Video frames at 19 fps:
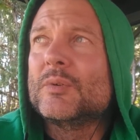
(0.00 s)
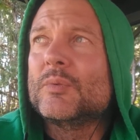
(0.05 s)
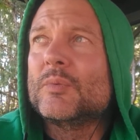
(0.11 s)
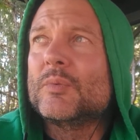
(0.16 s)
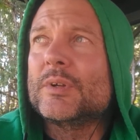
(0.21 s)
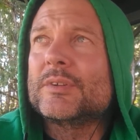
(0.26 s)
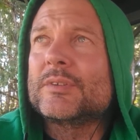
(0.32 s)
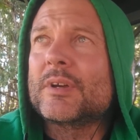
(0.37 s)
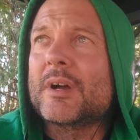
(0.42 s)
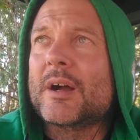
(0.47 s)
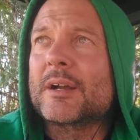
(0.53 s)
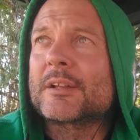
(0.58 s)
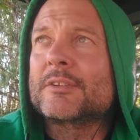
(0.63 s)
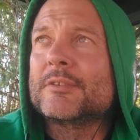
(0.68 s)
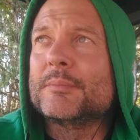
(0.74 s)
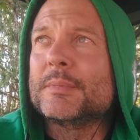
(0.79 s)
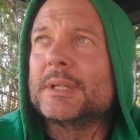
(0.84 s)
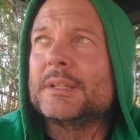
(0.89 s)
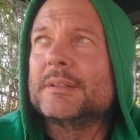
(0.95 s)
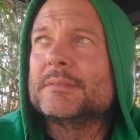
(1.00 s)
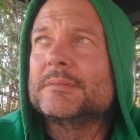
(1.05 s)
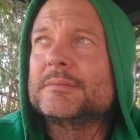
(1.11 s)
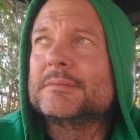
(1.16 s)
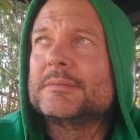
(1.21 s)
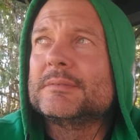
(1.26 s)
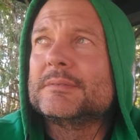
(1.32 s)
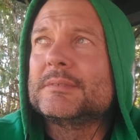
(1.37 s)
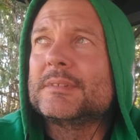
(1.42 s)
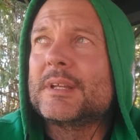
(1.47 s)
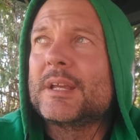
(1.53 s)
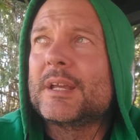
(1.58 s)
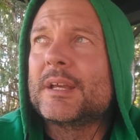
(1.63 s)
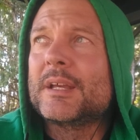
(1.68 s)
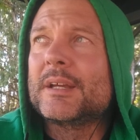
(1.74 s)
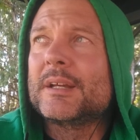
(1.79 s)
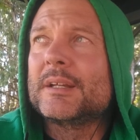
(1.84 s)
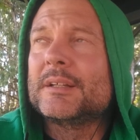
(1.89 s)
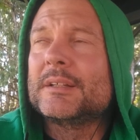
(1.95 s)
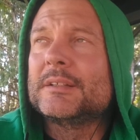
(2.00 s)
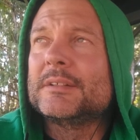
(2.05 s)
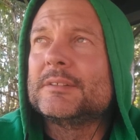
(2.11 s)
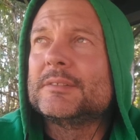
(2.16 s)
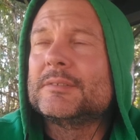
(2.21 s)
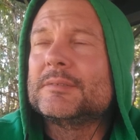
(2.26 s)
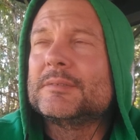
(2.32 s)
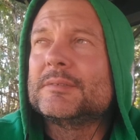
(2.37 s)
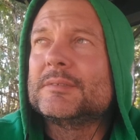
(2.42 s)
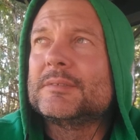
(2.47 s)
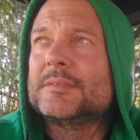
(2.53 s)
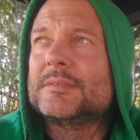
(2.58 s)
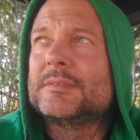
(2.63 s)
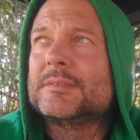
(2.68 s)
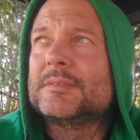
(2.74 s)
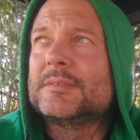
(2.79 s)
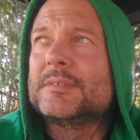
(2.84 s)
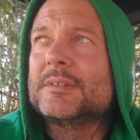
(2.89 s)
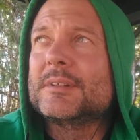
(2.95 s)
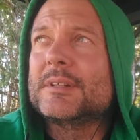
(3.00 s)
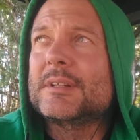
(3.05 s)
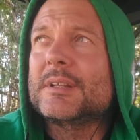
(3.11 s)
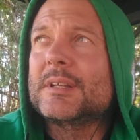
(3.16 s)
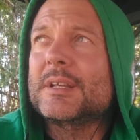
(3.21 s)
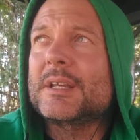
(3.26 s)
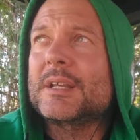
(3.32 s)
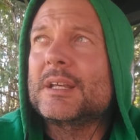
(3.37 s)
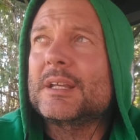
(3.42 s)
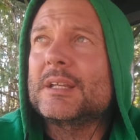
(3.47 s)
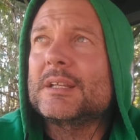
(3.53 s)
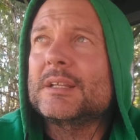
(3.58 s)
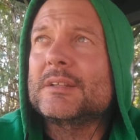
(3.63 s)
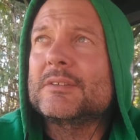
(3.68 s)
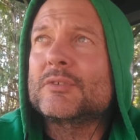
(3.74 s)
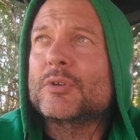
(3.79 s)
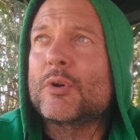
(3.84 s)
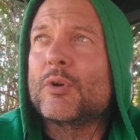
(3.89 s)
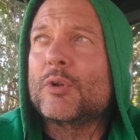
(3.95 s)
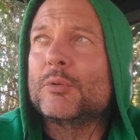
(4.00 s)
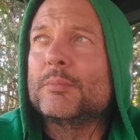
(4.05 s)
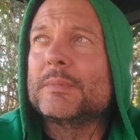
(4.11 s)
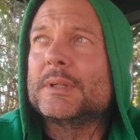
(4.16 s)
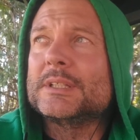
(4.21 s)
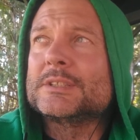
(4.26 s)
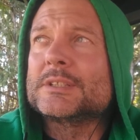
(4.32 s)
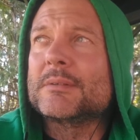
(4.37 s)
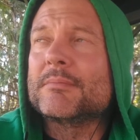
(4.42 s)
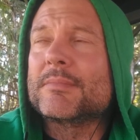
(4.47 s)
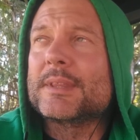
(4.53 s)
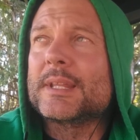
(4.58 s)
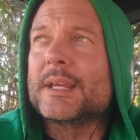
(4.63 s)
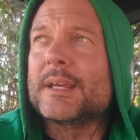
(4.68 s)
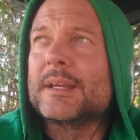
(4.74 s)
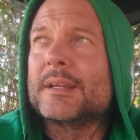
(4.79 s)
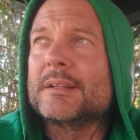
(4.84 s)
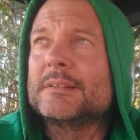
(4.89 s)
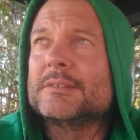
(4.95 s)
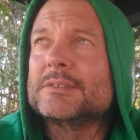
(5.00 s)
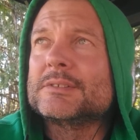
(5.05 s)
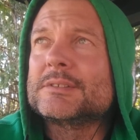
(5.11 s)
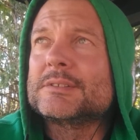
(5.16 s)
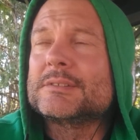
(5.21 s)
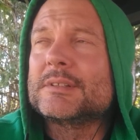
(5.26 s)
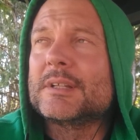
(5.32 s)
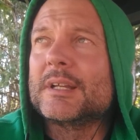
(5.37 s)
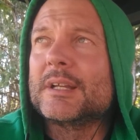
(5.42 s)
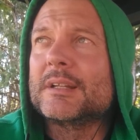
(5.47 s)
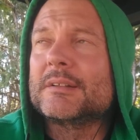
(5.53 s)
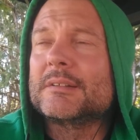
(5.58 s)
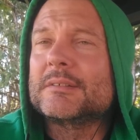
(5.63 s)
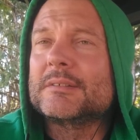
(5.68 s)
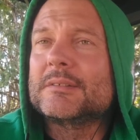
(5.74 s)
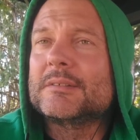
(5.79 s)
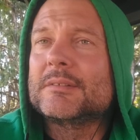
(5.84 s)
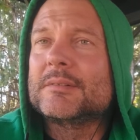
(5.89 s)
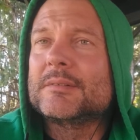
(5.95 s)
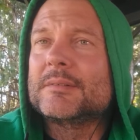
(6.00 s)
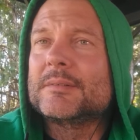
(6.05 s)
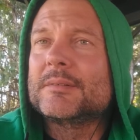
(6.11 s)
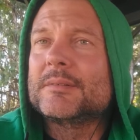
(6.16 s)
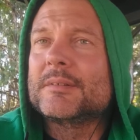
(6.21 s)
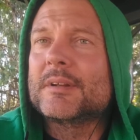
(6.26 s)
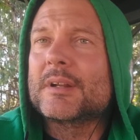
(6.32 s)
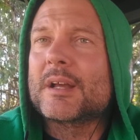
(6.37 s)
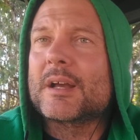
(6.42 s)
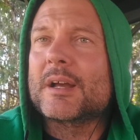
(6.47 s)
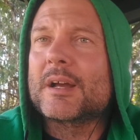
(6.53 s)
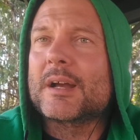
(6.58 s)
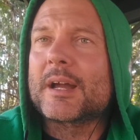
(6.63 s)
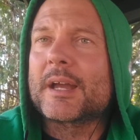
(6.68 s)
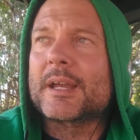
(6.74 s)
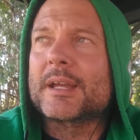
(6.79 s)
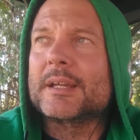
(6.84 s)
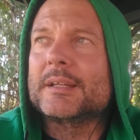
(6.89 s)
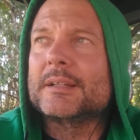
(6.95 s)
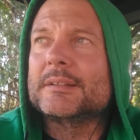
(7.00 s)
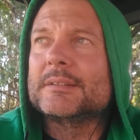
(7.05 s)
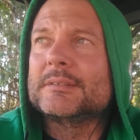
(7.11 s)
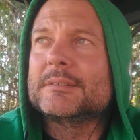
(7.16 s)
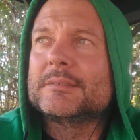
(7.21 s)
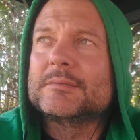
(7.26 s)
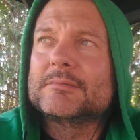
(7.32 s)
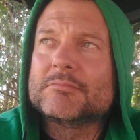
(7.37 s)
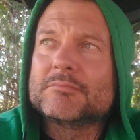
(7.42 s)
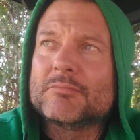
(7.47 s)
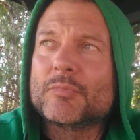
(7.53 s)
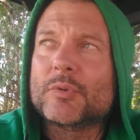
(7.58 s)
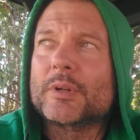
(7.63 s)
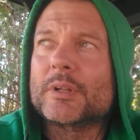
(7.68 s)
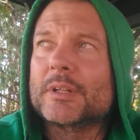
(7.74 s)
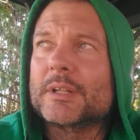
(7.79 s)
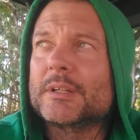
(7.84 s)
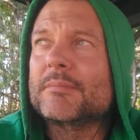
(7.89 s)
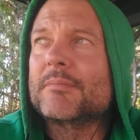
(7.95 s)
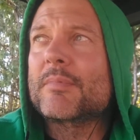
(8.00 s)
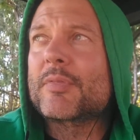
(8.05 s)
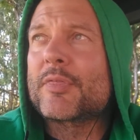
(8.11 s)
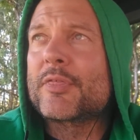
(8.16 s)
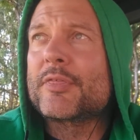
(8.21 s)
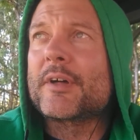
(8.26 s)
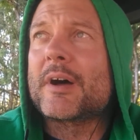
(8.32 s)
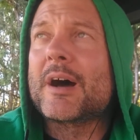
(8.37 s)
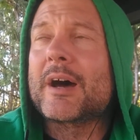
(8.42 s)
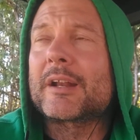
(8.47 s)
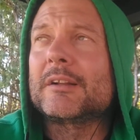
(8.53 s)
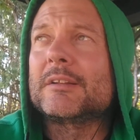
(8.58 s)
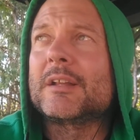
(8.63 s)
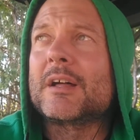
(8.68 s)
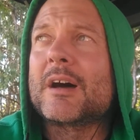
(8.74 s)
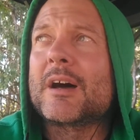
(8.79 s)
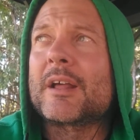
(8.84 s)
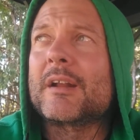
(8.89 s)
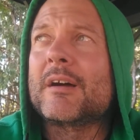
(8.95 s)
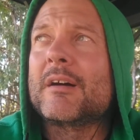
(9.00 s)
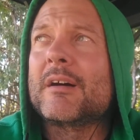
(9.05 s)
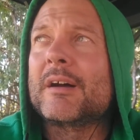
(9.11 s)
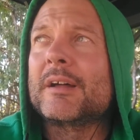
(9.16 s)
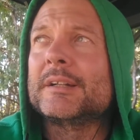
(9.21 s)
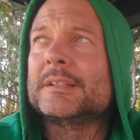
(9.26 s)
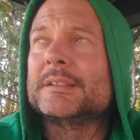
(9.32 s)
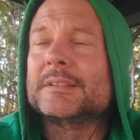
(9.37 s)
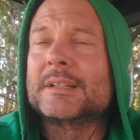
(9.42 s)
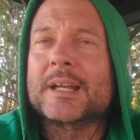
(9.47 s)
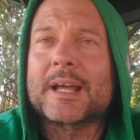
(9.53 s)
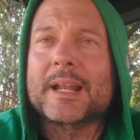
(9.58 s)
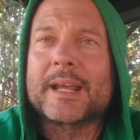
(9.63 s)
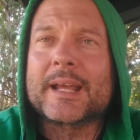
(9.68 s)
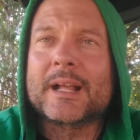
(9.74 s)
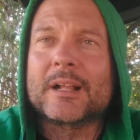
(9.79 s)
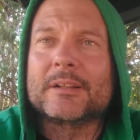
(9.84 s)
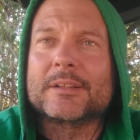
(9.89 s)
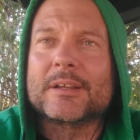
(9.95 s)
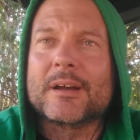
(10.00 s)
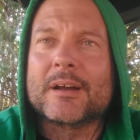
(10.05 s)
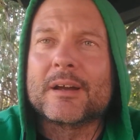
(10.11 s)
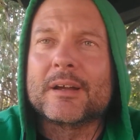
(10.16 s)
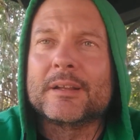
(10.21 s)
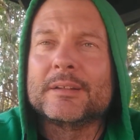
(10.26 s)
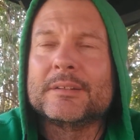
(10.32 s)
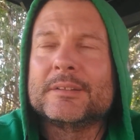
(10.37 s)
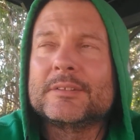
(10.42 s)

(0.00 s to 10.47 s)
would talk to me, and he told me some things that I really thought a lot on and kind of held on